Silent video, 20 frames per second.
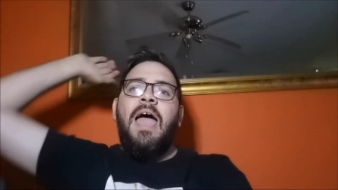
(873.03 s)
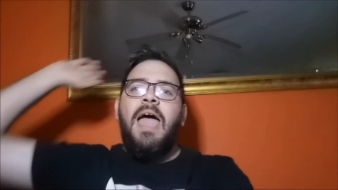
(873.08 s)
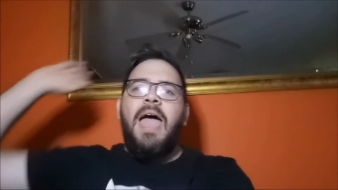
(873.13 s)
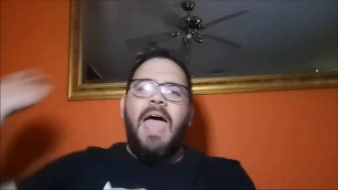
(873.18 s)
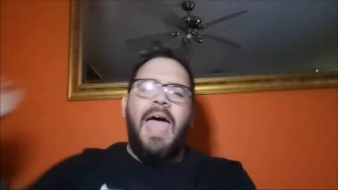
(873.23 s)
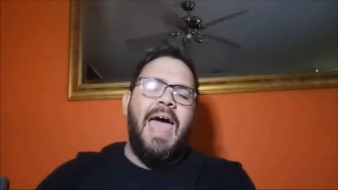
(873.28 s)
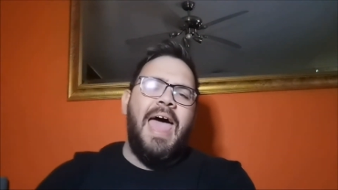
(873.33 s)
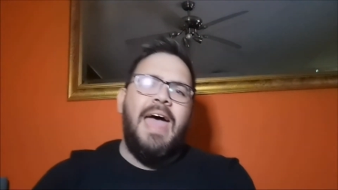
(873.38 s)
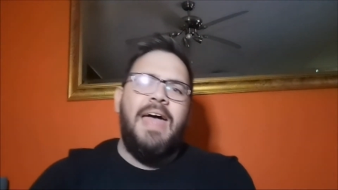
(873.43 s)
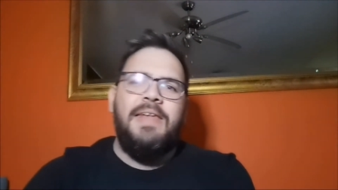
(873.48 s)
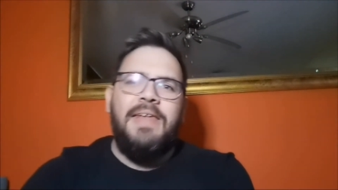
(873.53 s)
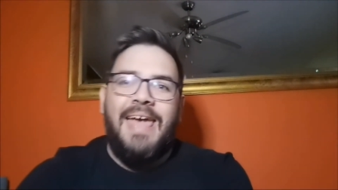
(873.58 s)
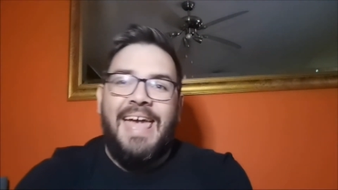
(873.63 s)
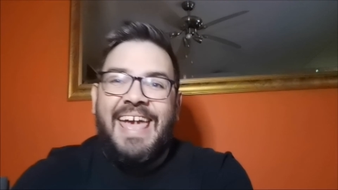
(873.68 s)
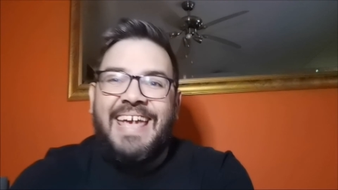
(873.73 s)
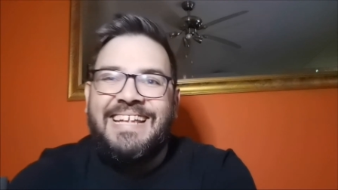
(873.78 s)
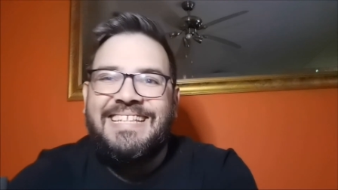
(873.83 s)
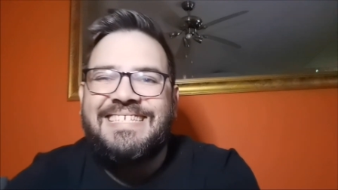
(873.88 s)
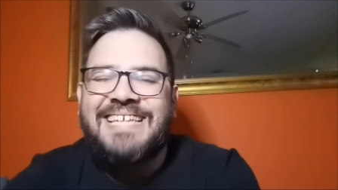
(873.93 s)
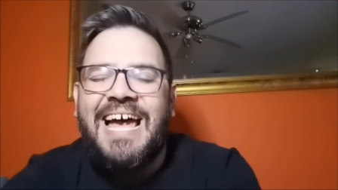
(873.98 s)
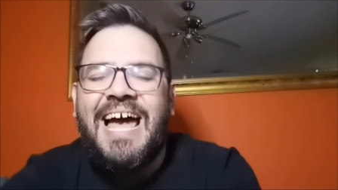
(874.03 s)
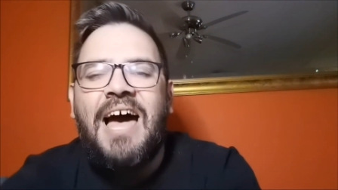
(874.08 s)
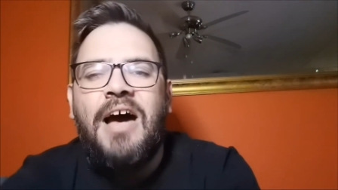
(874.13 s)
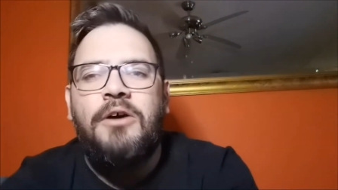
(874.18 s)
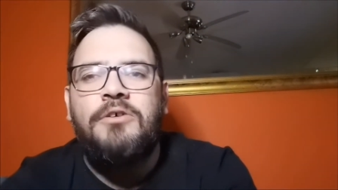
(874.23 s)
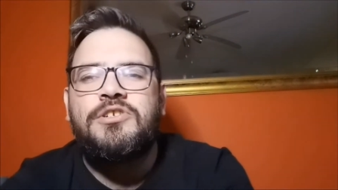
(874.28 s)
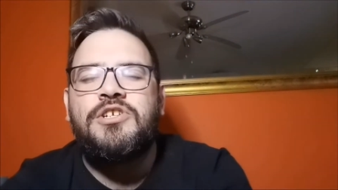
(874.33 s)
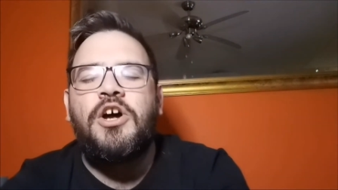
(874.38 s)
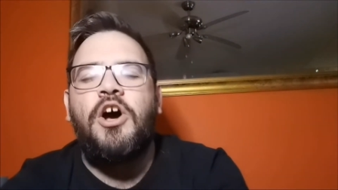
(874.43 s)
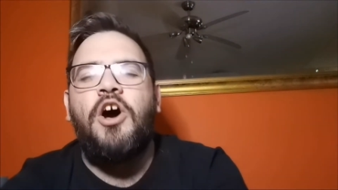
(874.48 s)
an 8
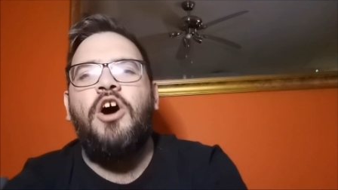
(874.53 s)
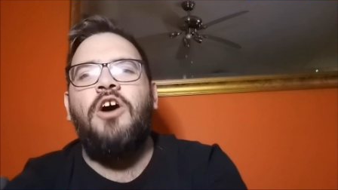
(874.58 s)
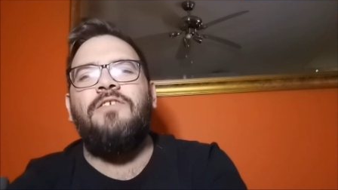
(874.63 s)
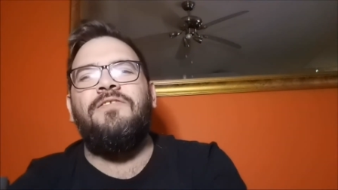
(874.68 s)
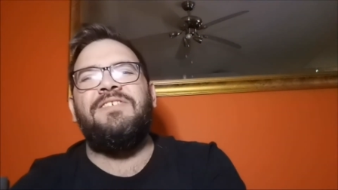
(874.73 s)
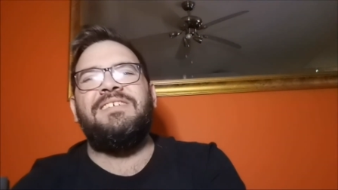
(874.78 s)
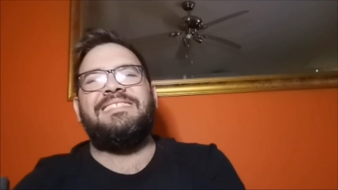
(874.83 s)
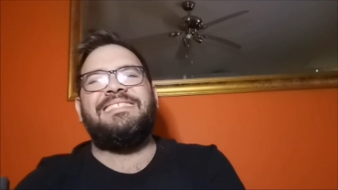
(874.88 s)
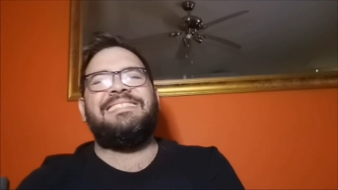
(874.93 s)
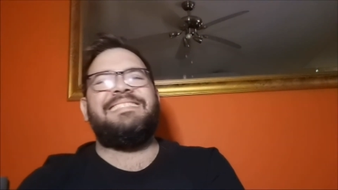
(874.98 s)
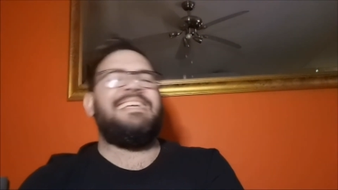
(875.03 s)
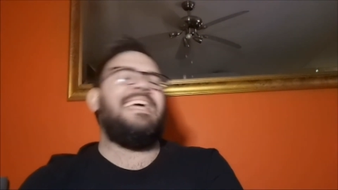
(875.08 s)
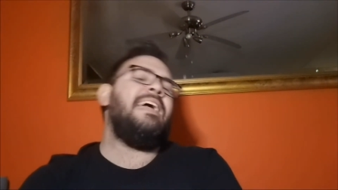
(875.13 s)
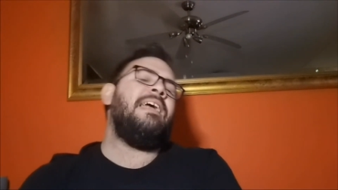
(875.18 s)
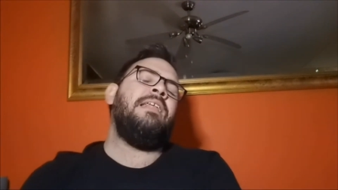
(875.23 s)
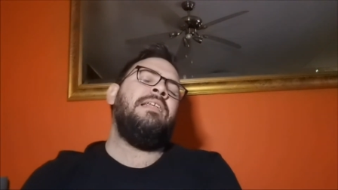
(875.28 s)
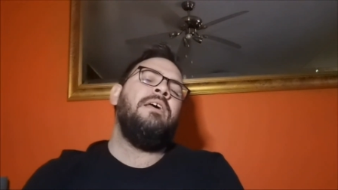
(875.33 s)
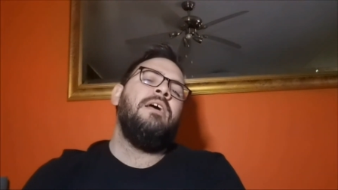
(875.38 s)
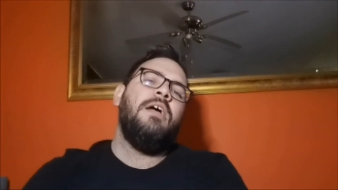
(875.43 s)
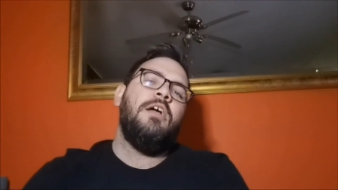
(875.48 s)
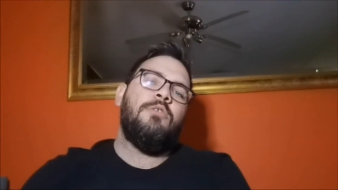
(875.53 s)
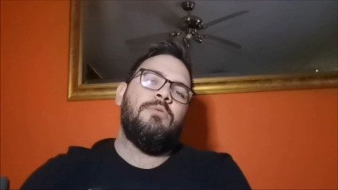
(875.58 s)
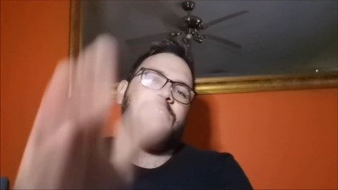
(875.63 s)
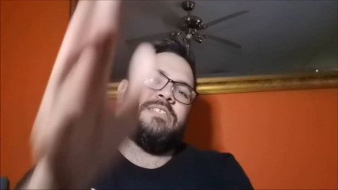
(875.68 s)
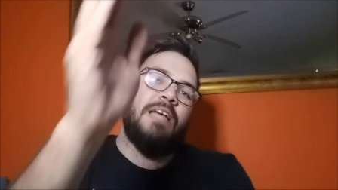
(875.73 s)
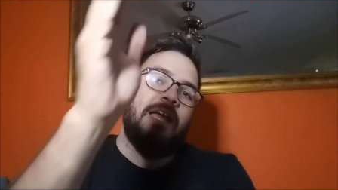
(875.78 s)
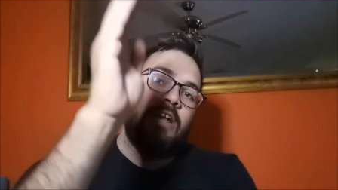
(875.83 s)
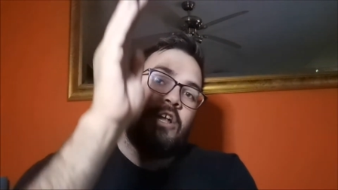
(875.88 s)
out of 10. It was a